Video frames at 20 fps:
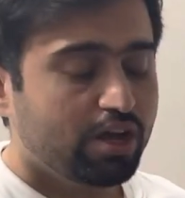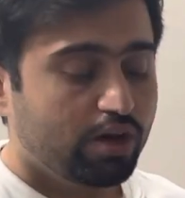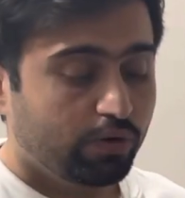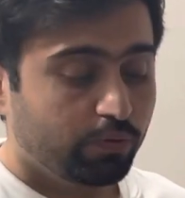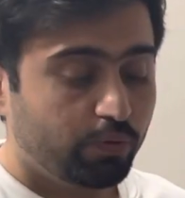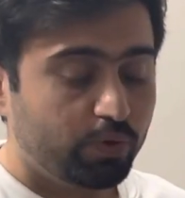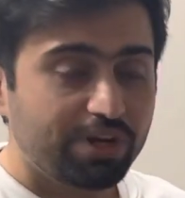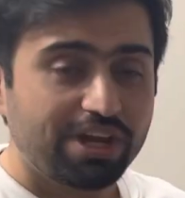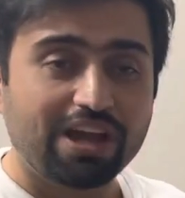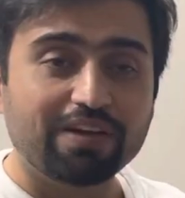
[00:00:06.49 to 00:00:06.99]

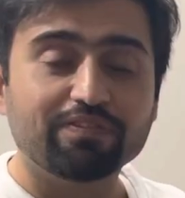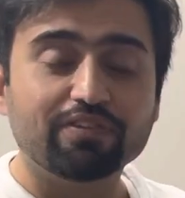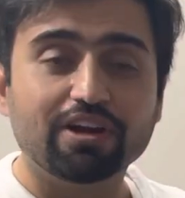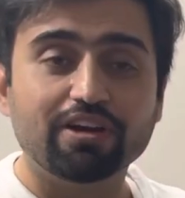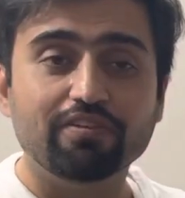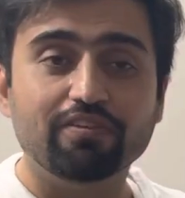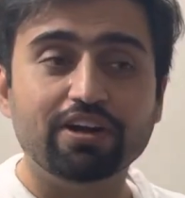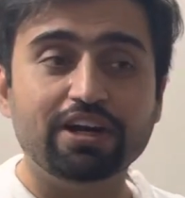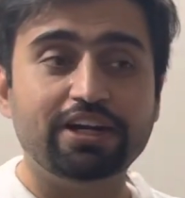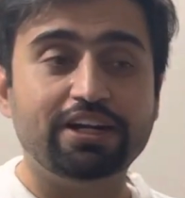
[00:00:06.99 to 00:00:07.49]
We have
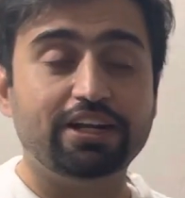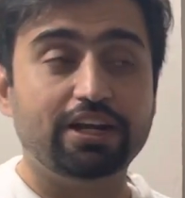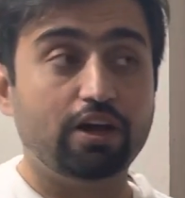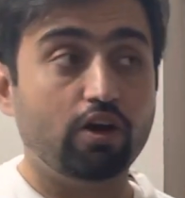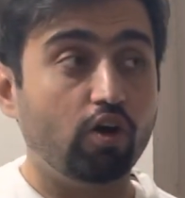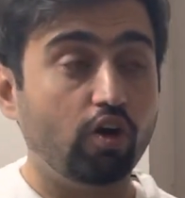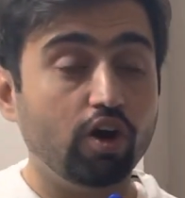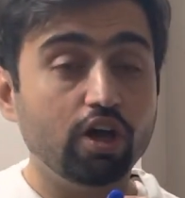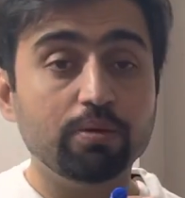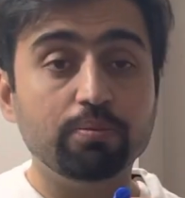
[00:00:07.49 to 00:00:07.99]
covered
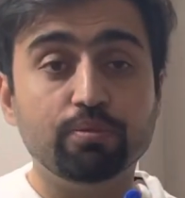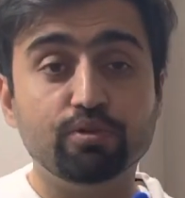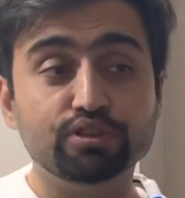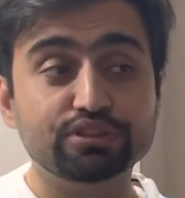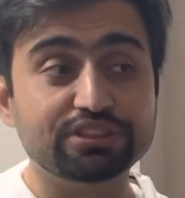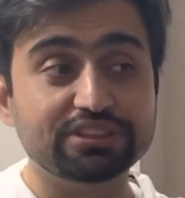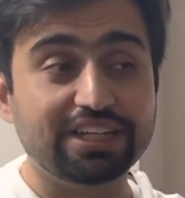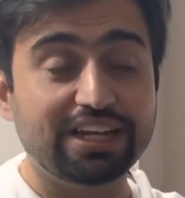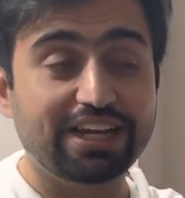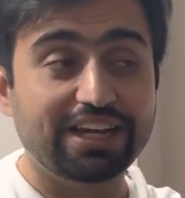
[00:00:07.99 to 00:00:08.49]

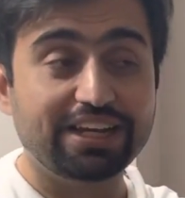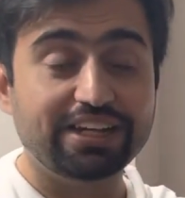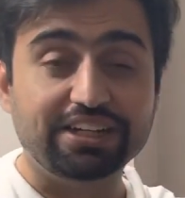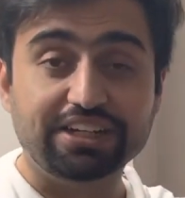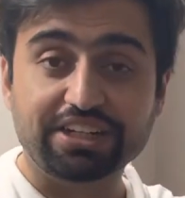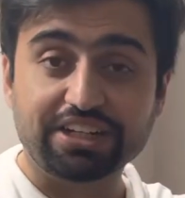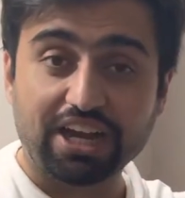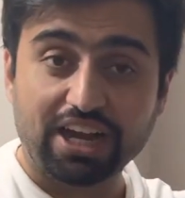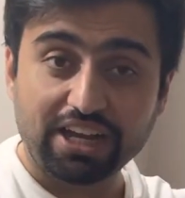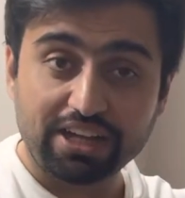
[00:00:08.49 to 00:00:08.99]
almost the
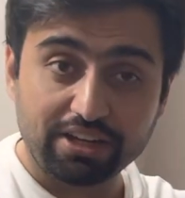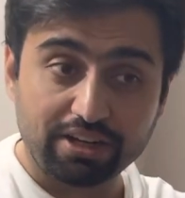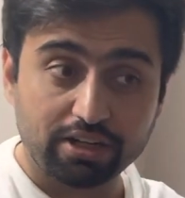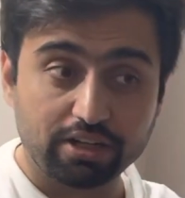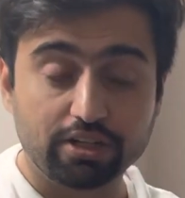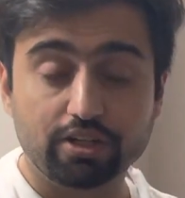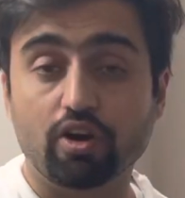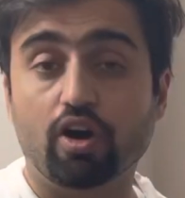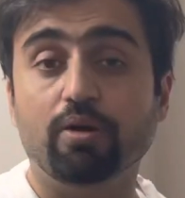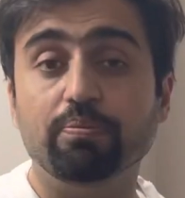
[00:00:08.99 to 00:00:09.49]
entire
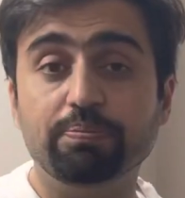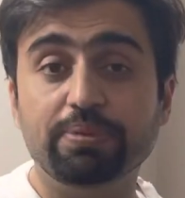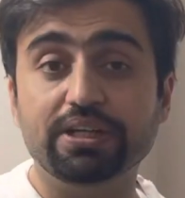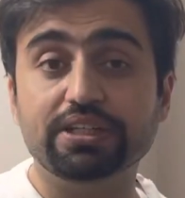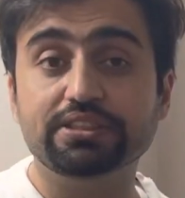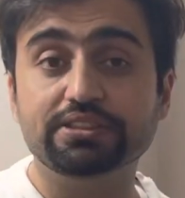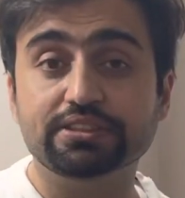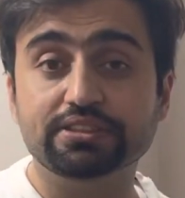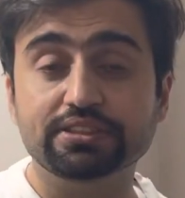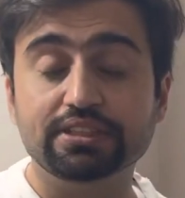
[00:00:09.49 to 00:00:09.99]

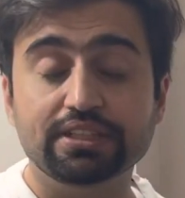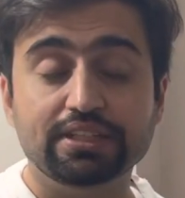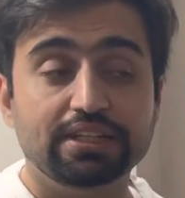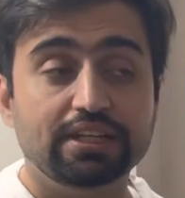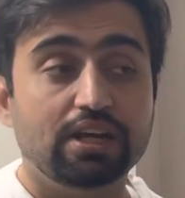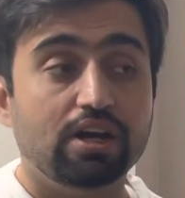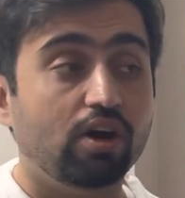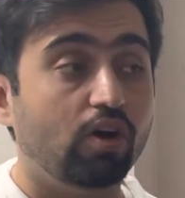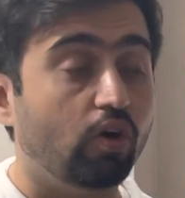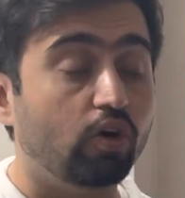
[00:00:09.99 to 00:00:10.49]
topics
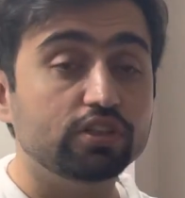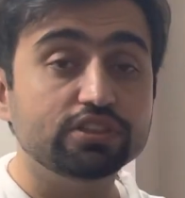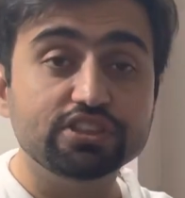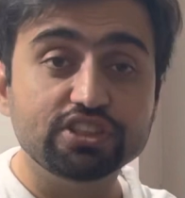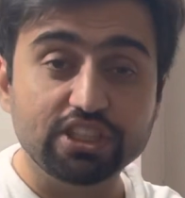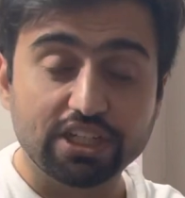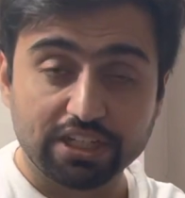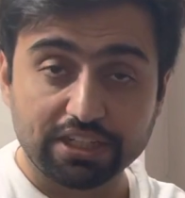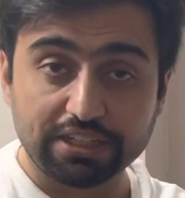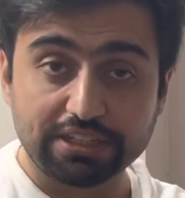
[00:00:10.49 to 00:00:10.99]
on
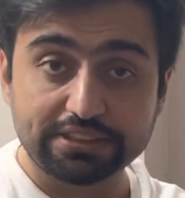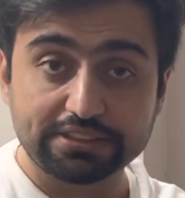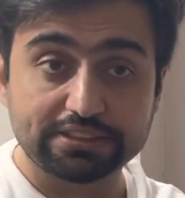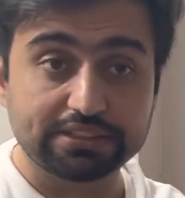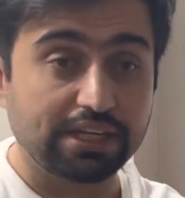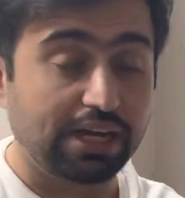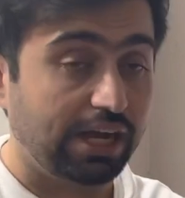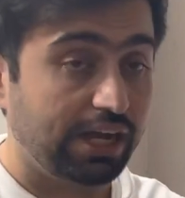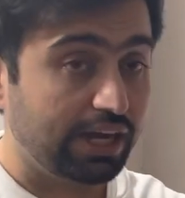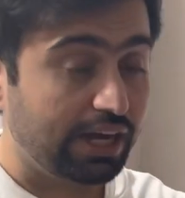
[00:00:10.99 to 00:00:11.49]
journeys.
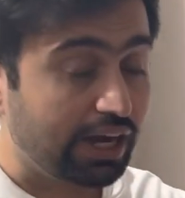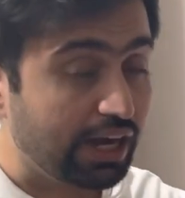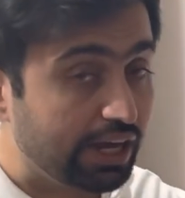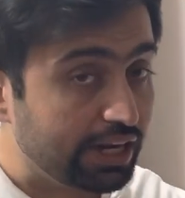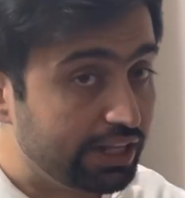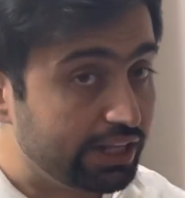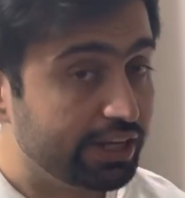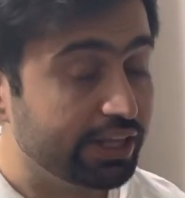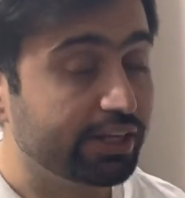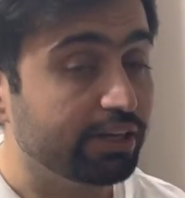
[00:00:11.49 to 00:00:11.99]
I
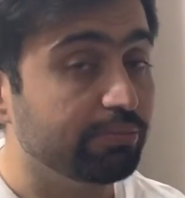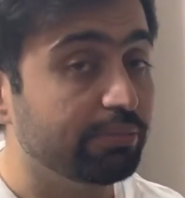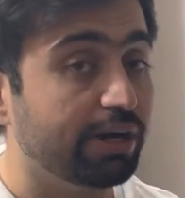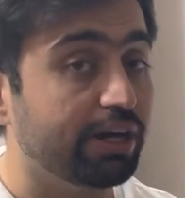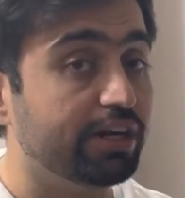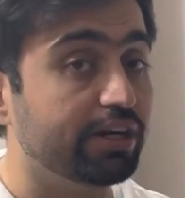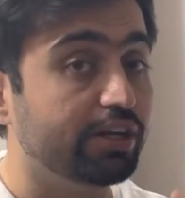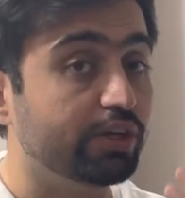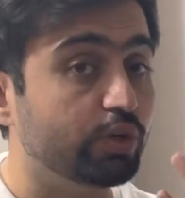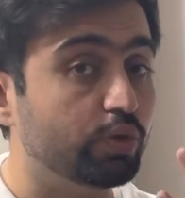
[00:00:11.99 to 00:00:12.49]
highly
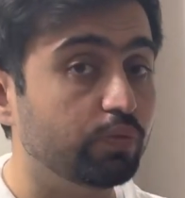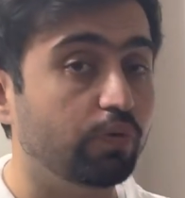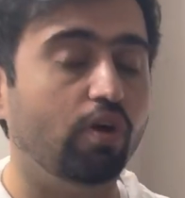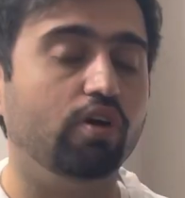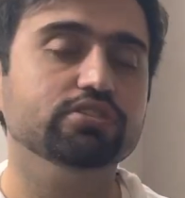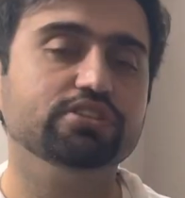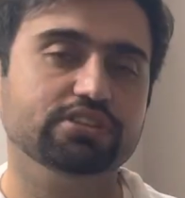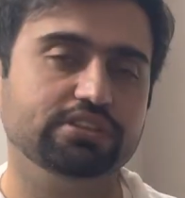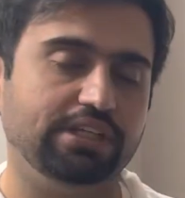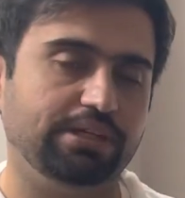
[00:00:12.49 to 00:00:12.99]
recommend you
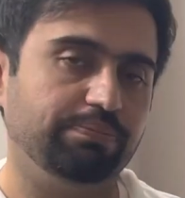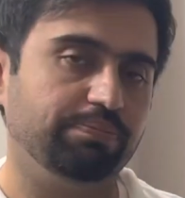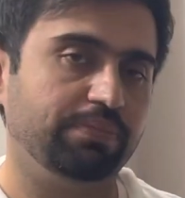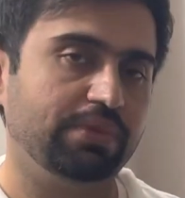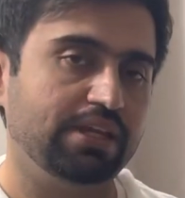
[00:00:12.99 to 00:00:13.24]
watch them.